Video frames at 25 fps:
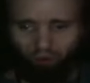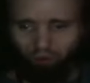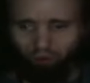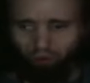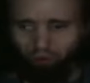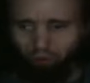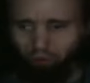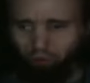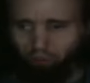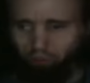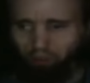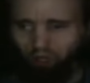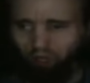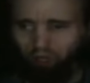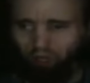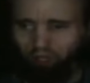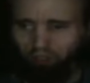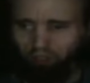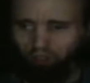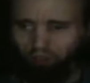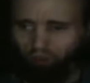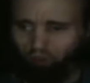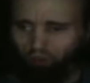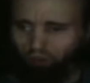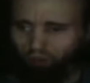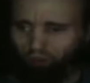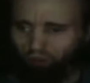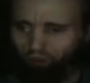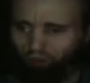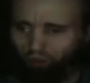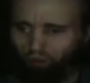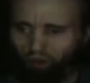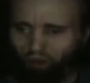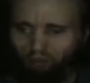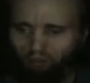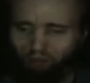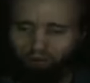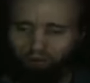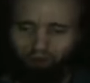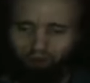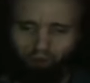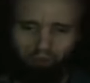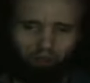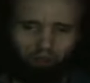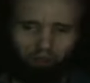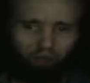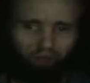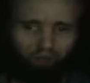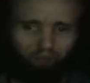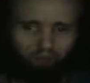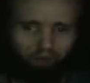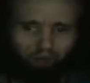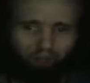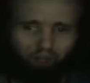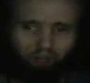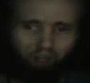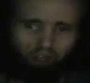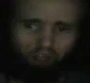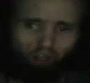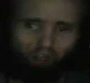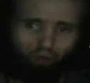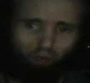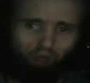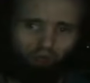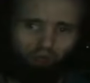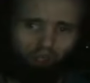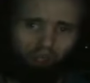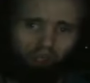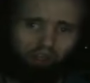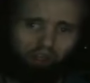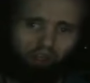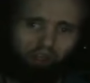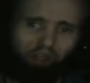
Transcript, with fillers: But you described him in a very good way.